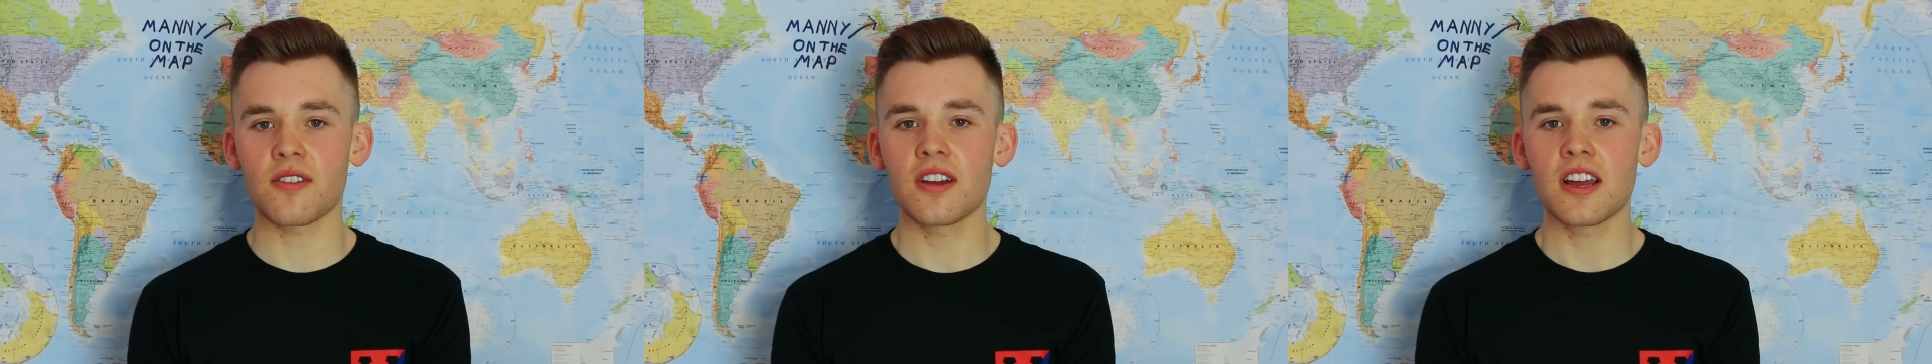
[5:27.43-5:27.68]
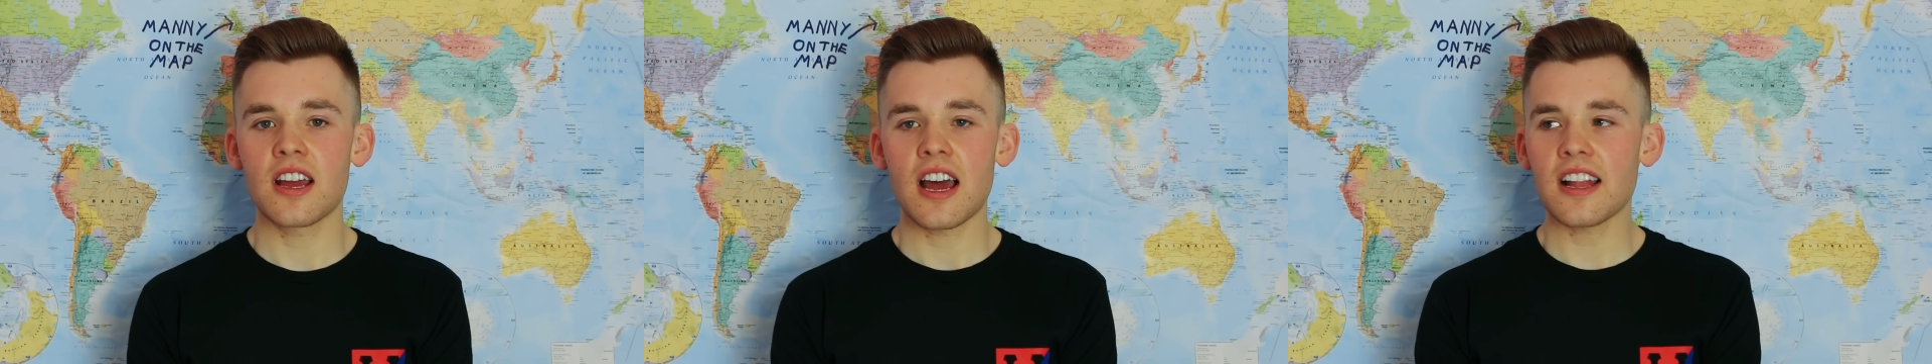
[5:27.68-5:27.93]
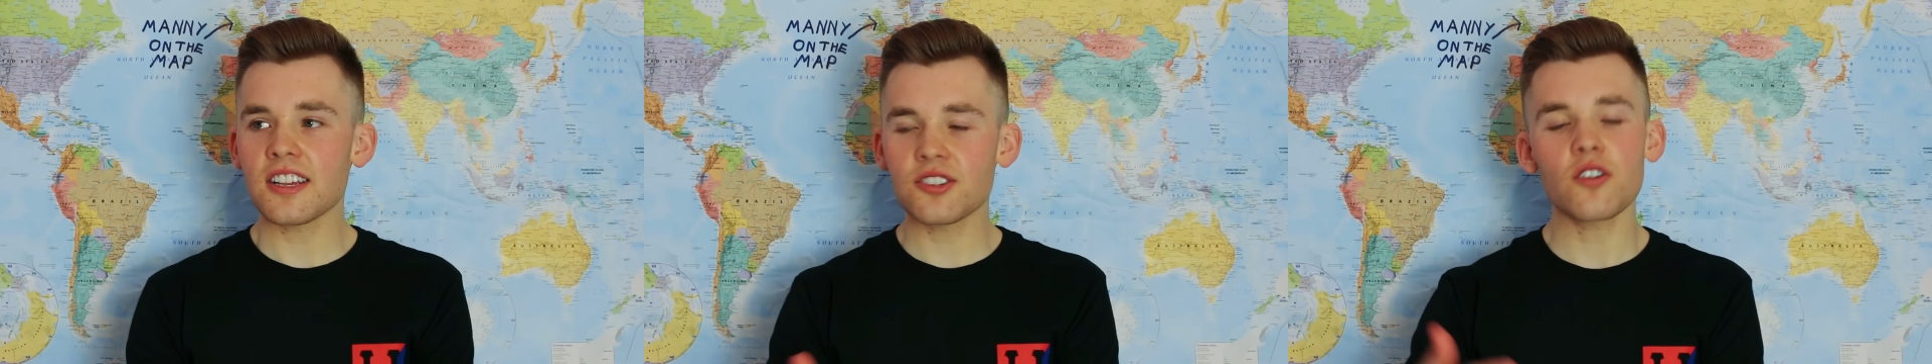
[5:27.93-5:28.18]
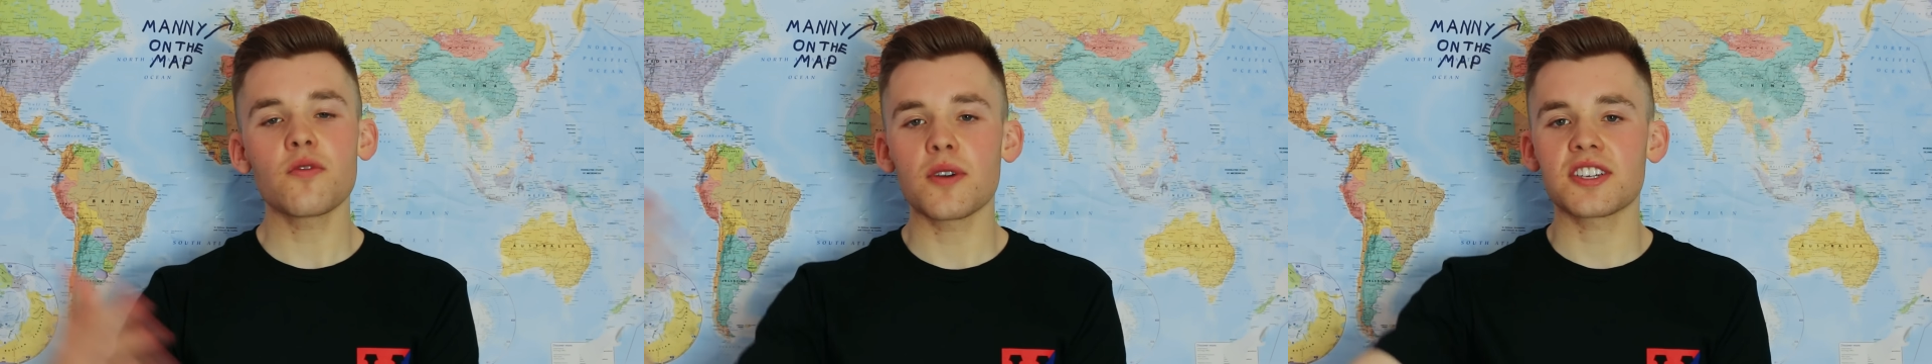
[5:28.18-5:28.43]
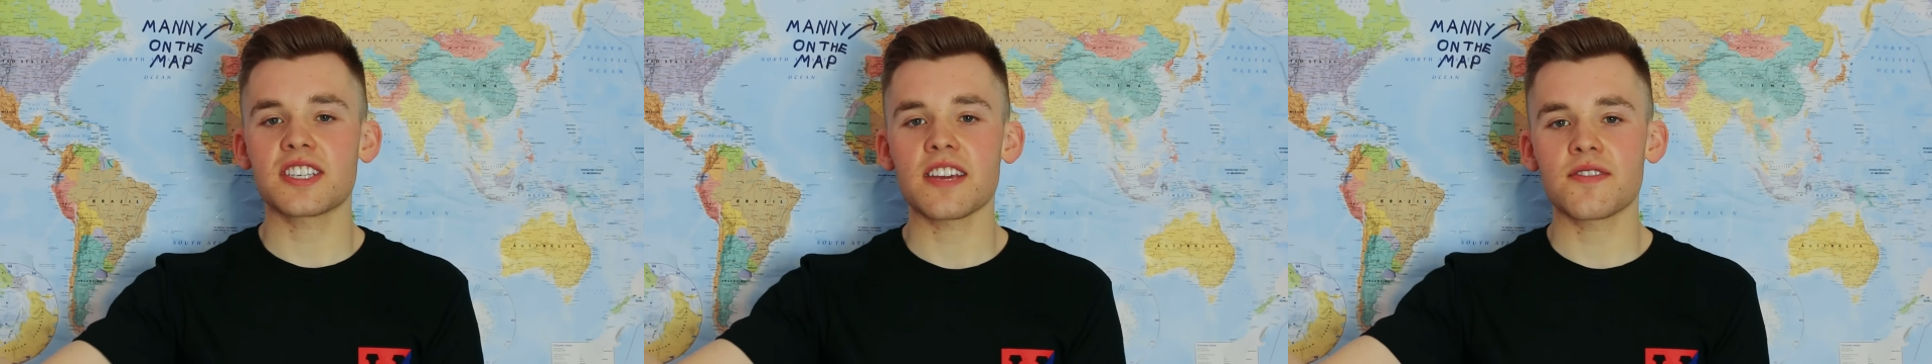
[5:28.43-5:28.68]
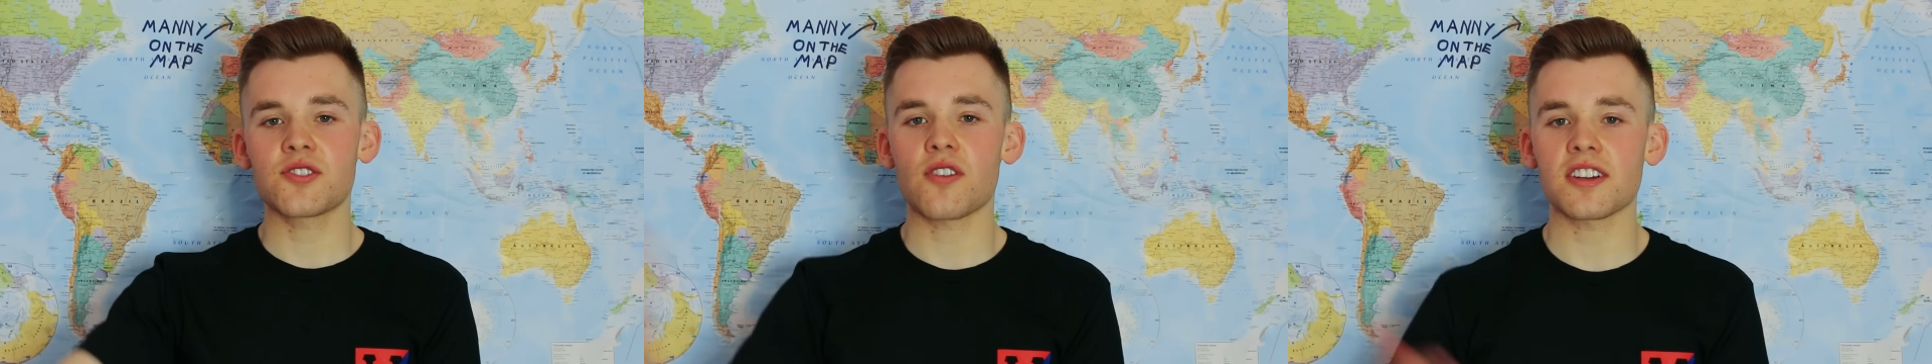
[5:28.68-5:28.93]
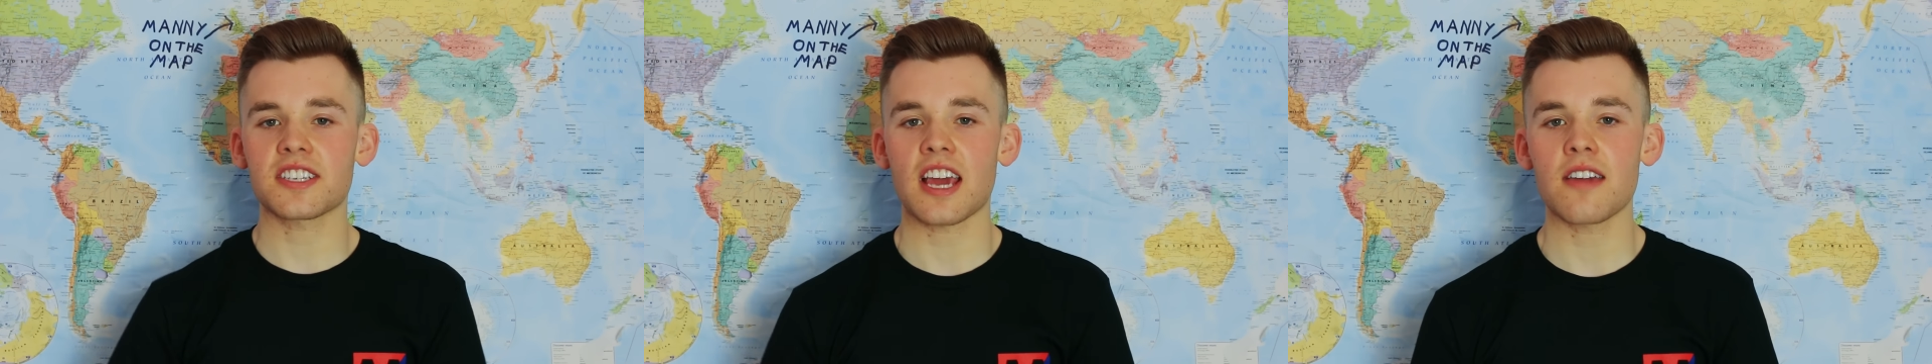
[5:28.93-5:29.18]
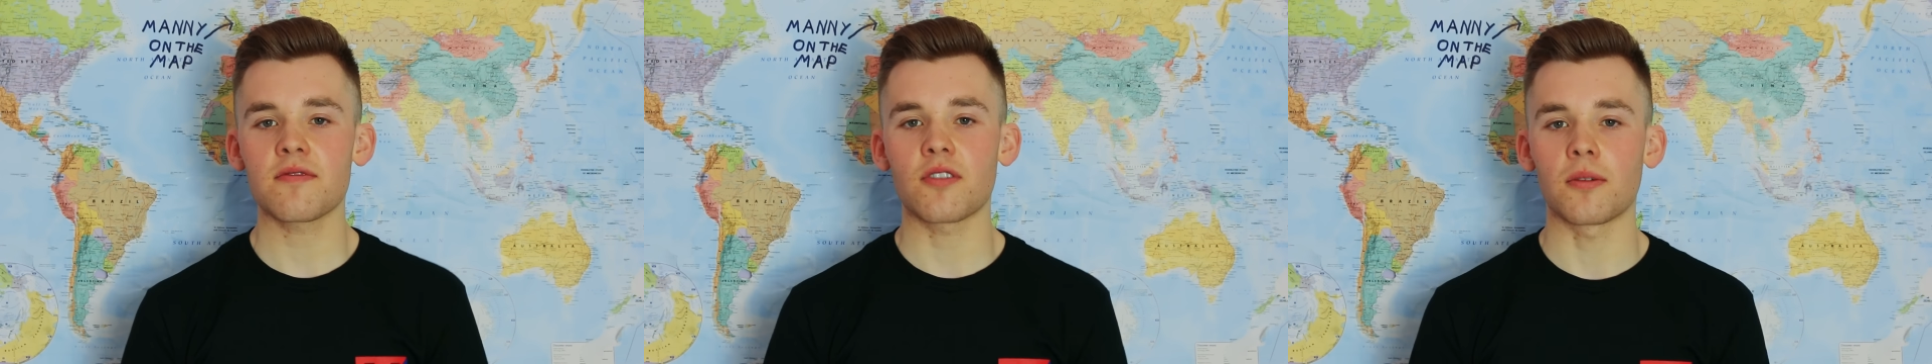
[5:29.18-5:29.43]
And that's sort of where Stephen Tries
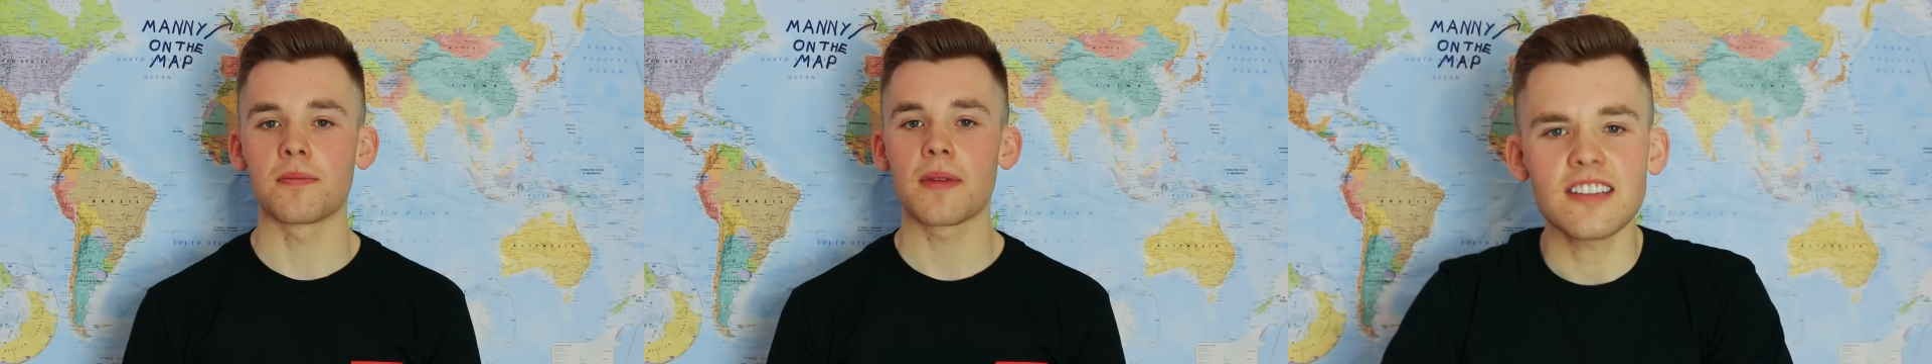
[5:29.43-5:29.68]
came from.